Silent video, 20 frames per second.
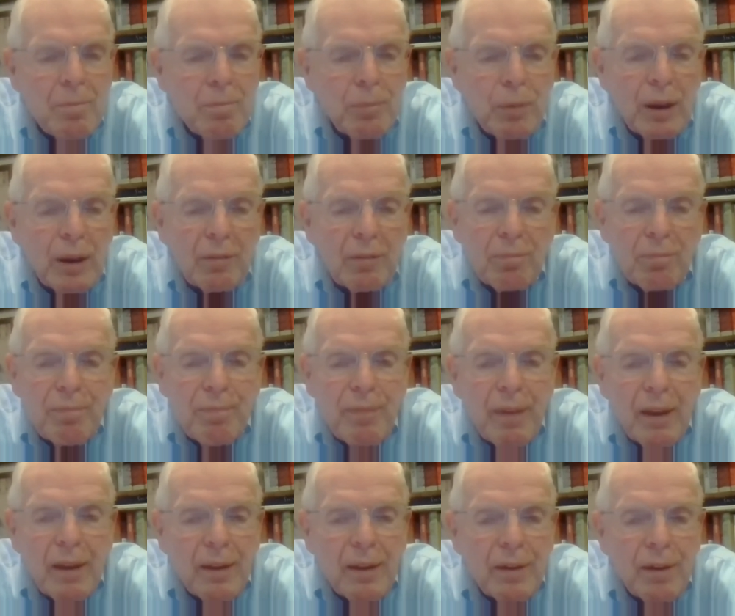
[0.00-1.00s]
But
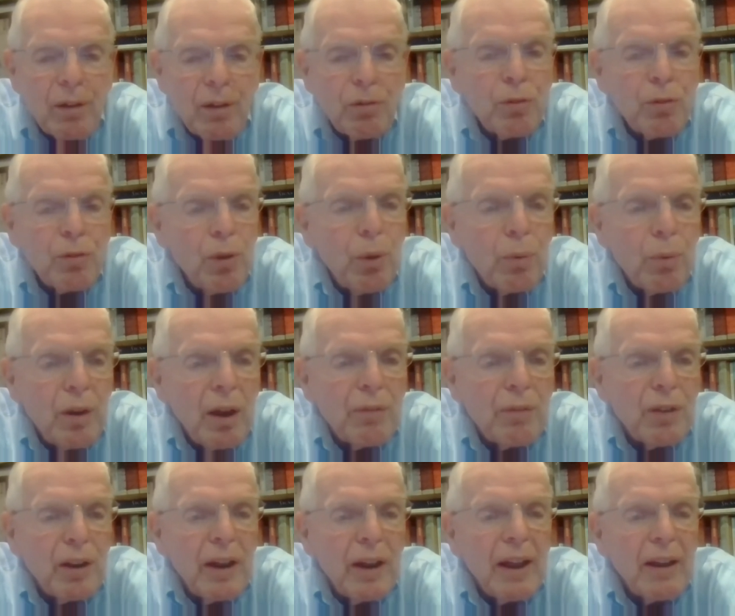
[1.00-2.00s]
there's no
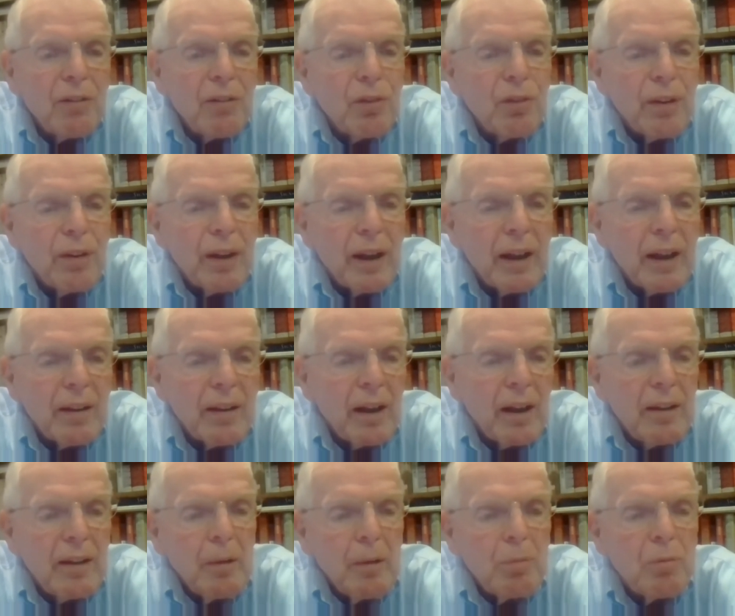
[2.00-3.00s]
definite answer to that. And I
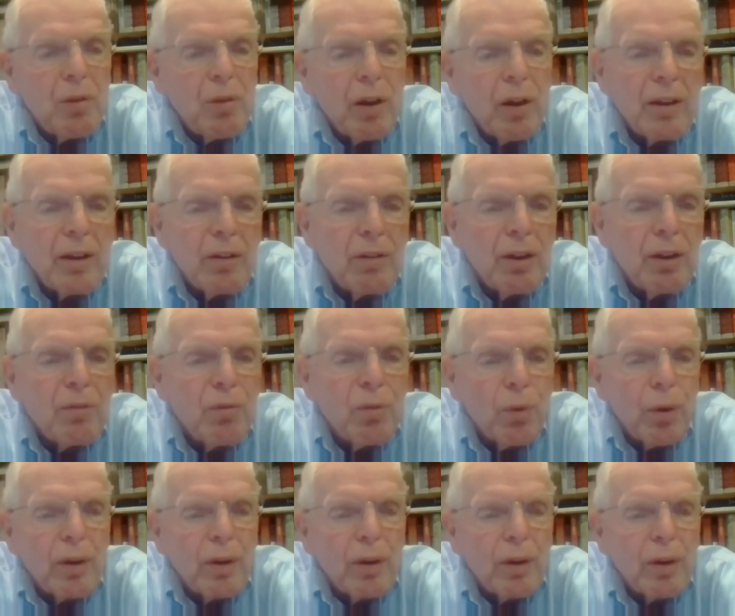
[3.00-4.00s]
keep trying to dig
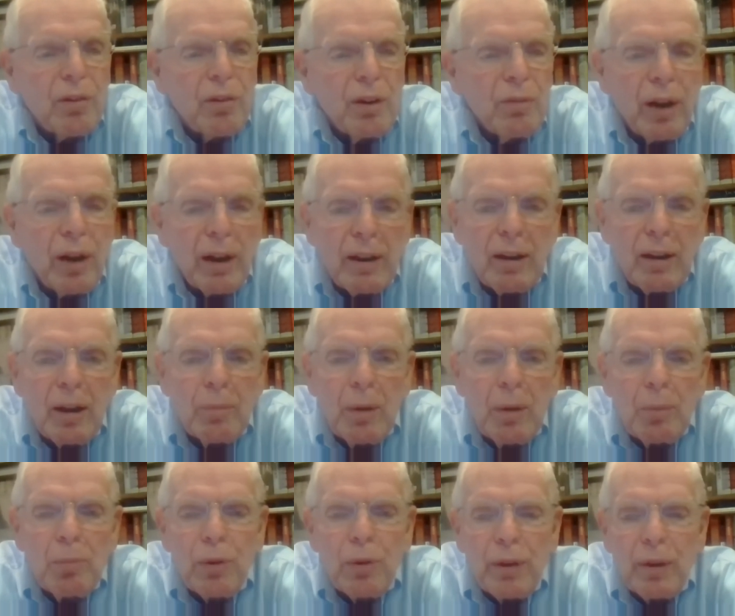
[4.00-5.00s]
for it and see if I can come
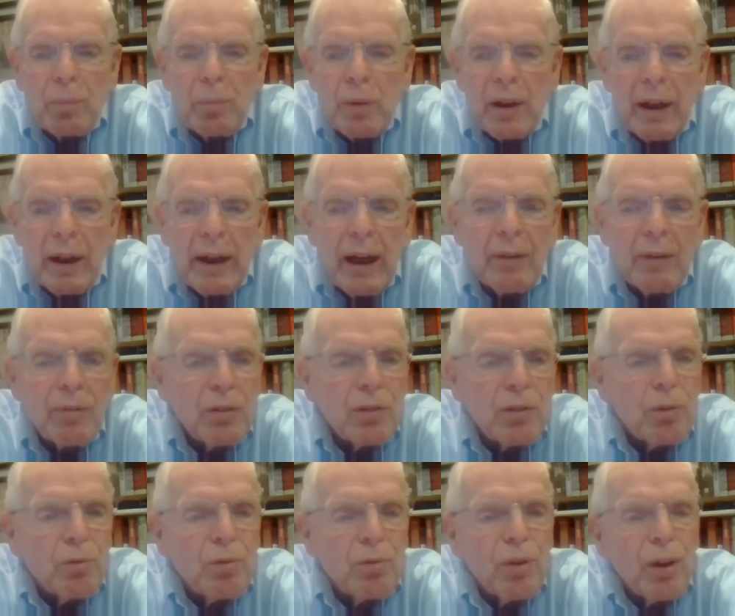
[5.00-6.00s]
up with it, but I haven't
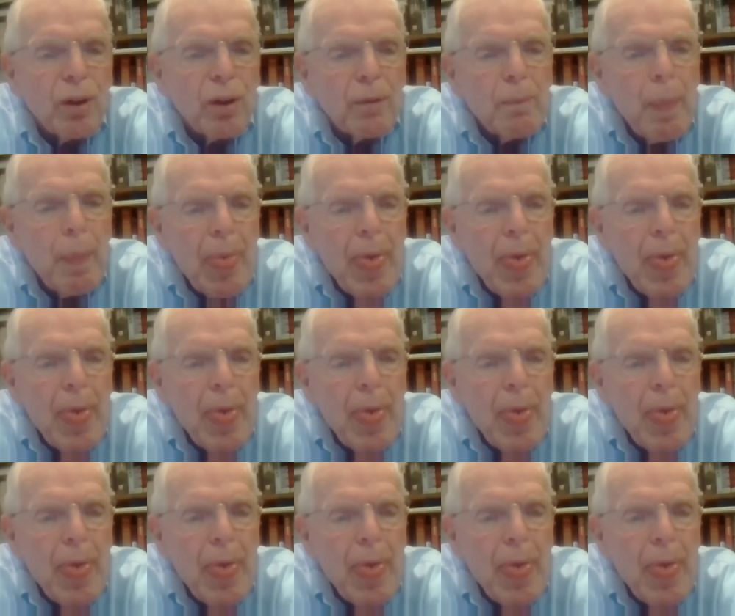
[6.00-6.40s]
so far.